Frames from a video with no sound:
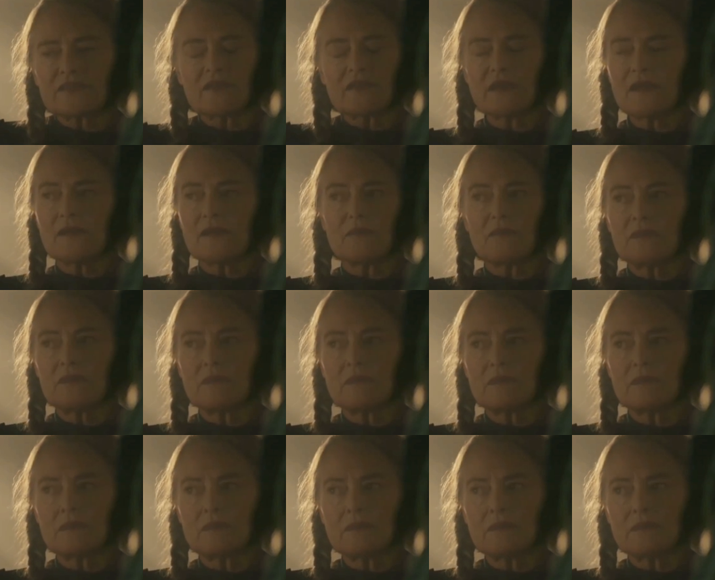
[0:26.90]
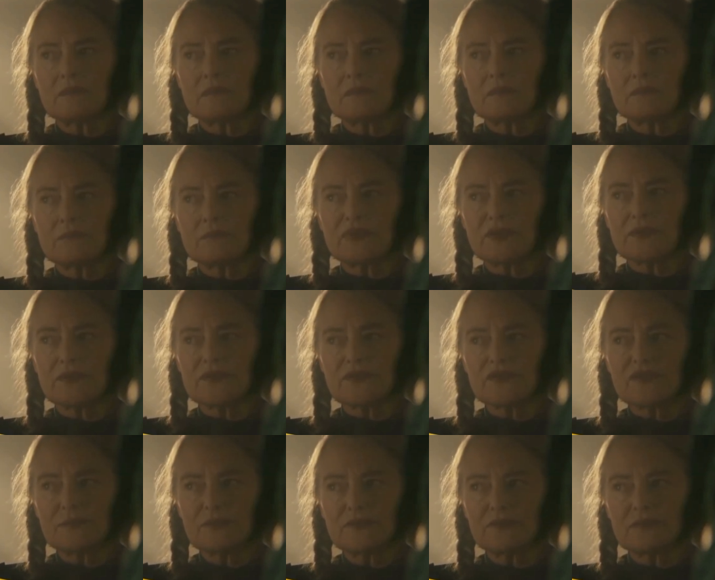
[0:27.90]
It up. Pure and
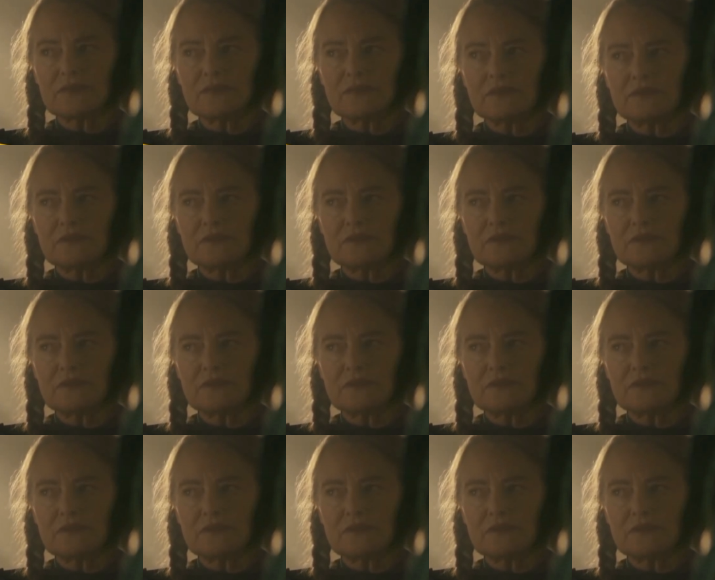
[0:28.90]
simple.